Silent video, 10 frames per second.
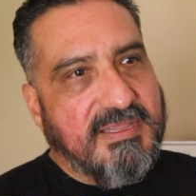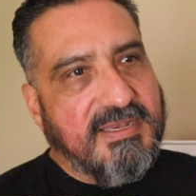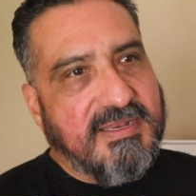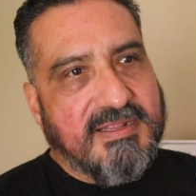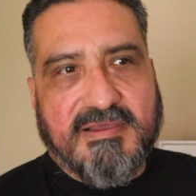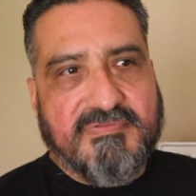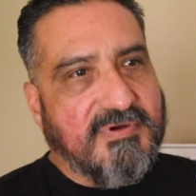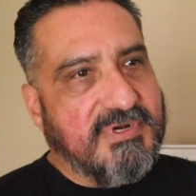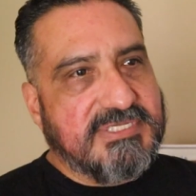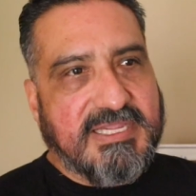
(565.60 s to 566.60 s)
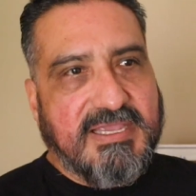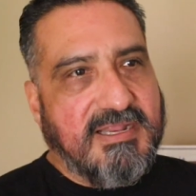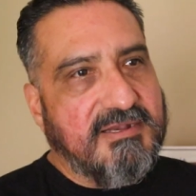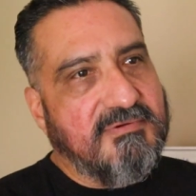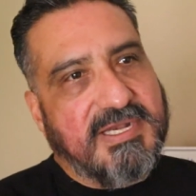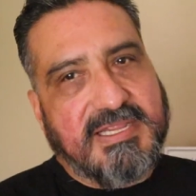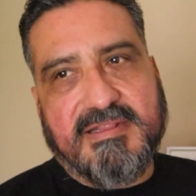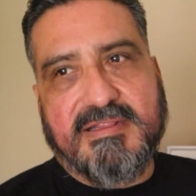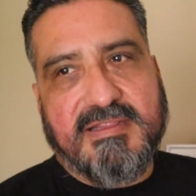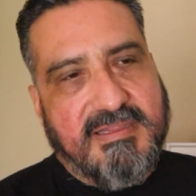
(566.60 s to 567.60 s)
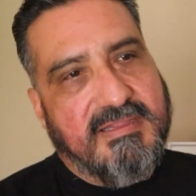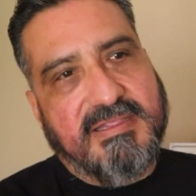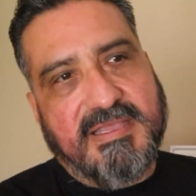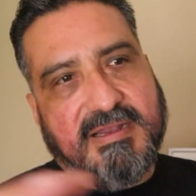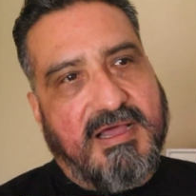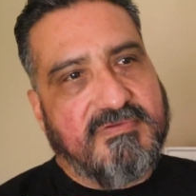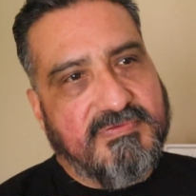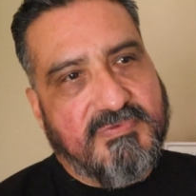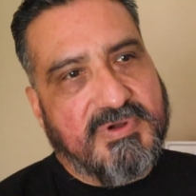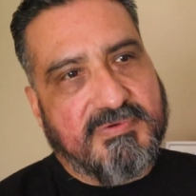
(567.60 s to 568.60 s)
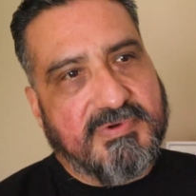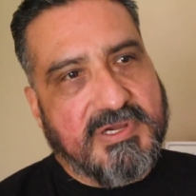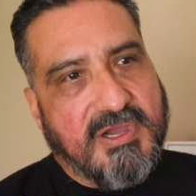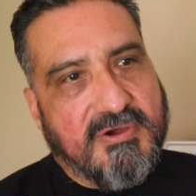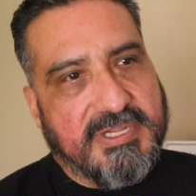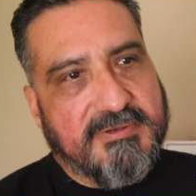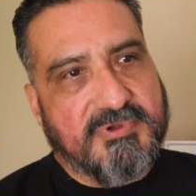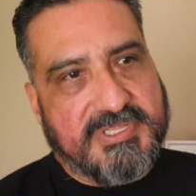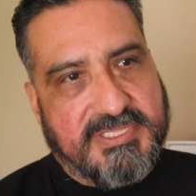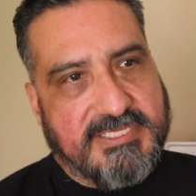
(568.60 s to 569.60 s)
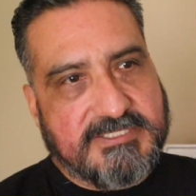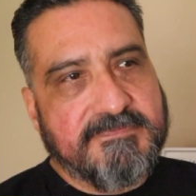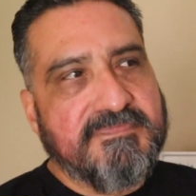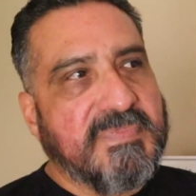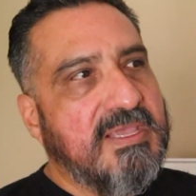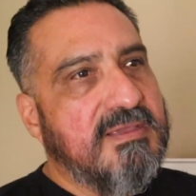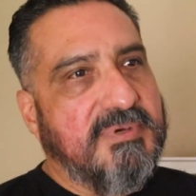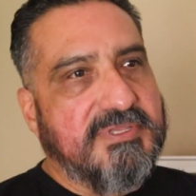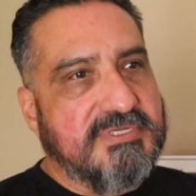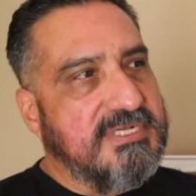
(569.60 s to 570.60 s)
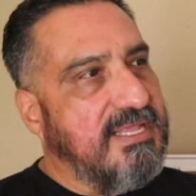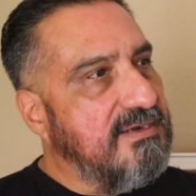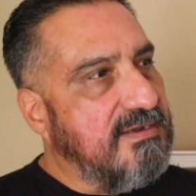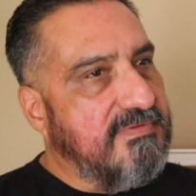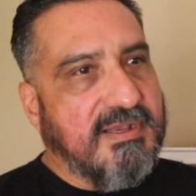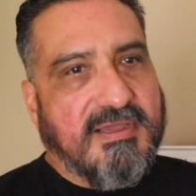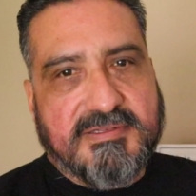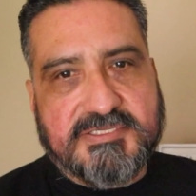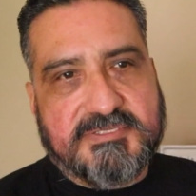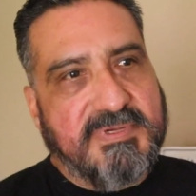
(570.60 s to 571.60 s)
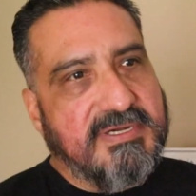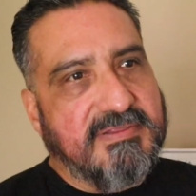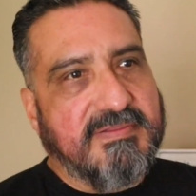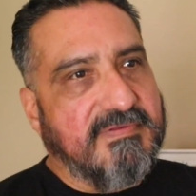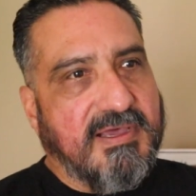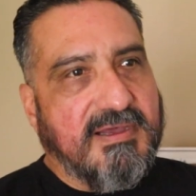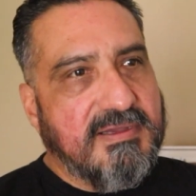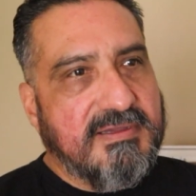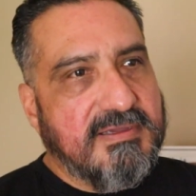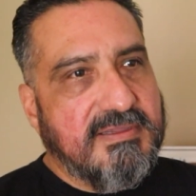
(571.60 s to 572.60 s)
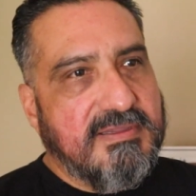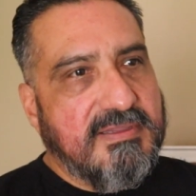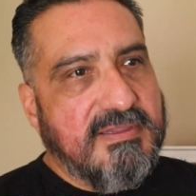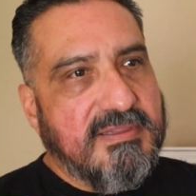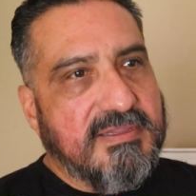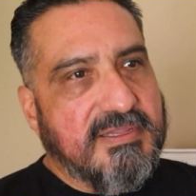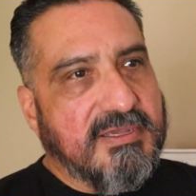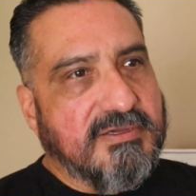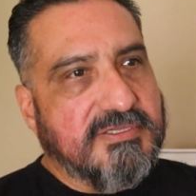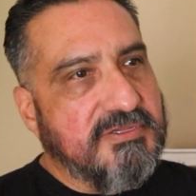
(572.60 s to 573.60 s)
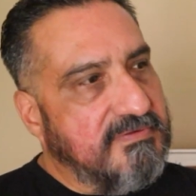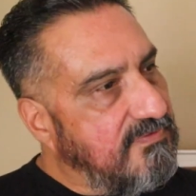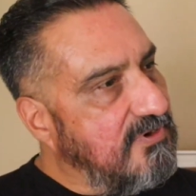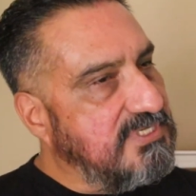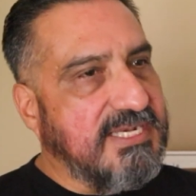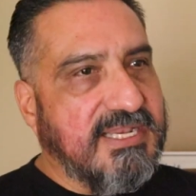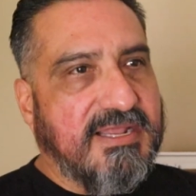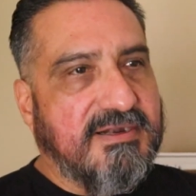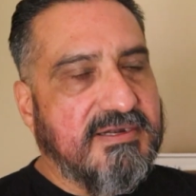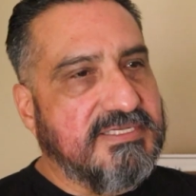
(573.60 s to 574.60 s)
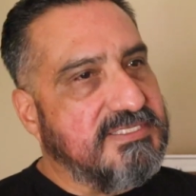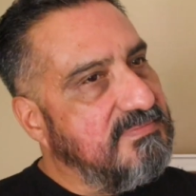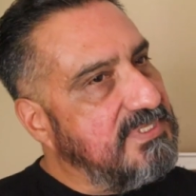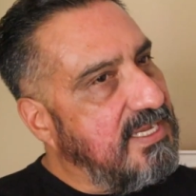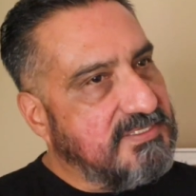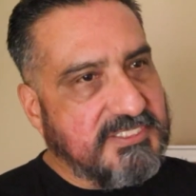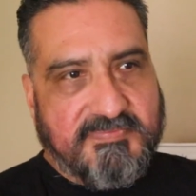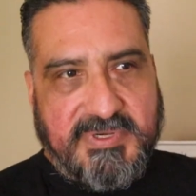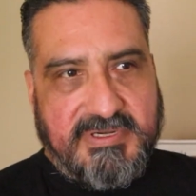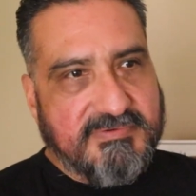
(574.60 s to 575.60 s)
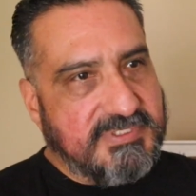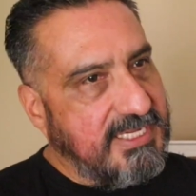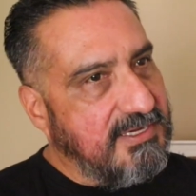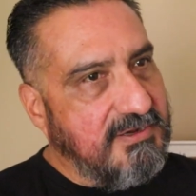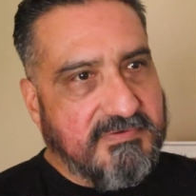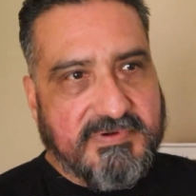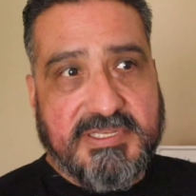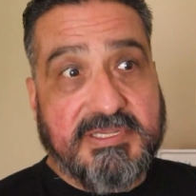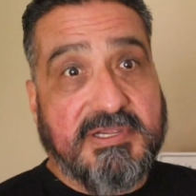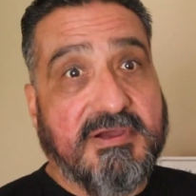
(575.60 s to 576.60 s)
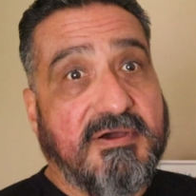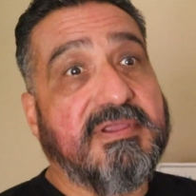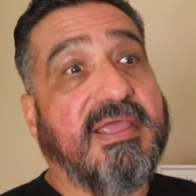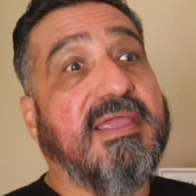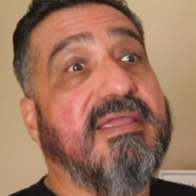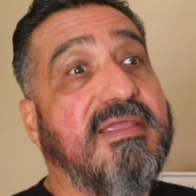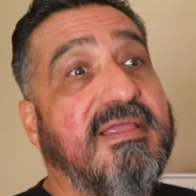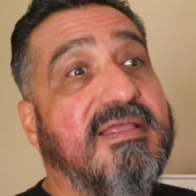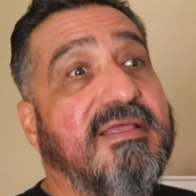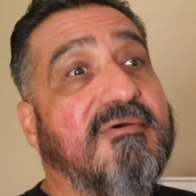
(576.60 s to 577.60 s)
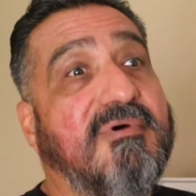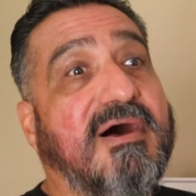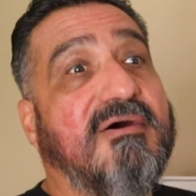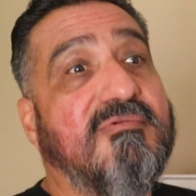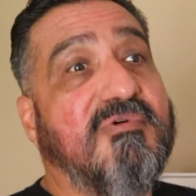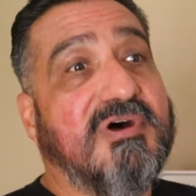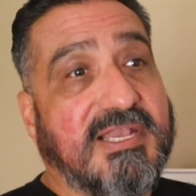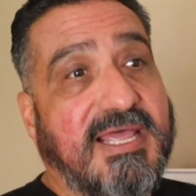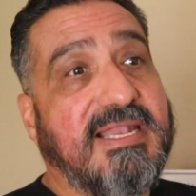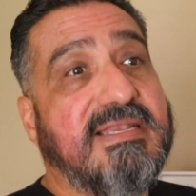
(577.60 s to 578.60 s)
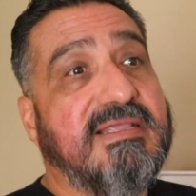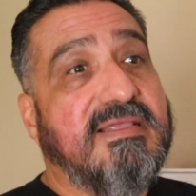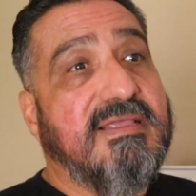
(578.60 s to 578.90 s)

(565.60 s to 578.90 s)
And then, of course, again, I don't want to get off of where we're going with this, but there's letter of the law and the spirit of the law. You know, you enforce the letter, and sometimes the spirit will take over, and you go, okay, well, we'll let